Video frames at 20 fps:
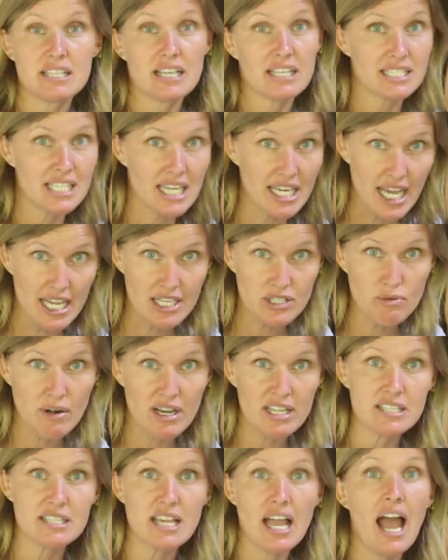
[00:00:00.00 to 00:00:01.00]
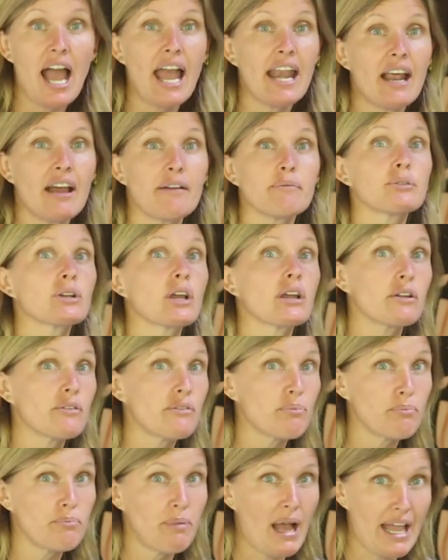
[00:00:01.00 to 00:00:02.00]
60 days runs out and I'm going
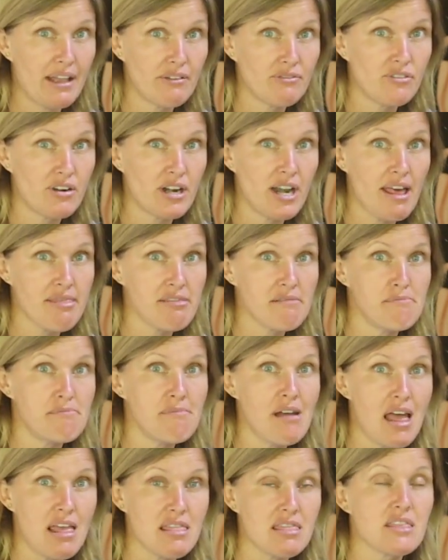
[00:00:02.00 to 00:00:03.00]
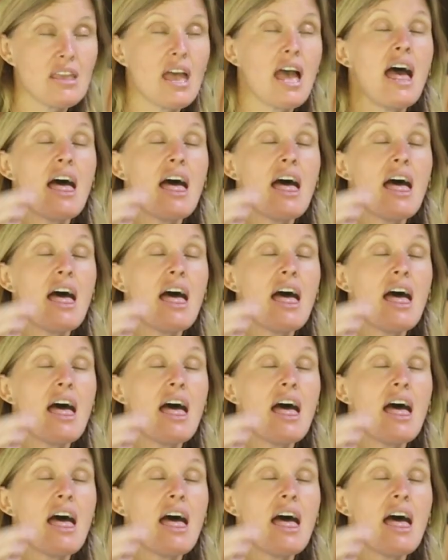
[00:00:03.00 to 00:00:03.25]
to pay for another month,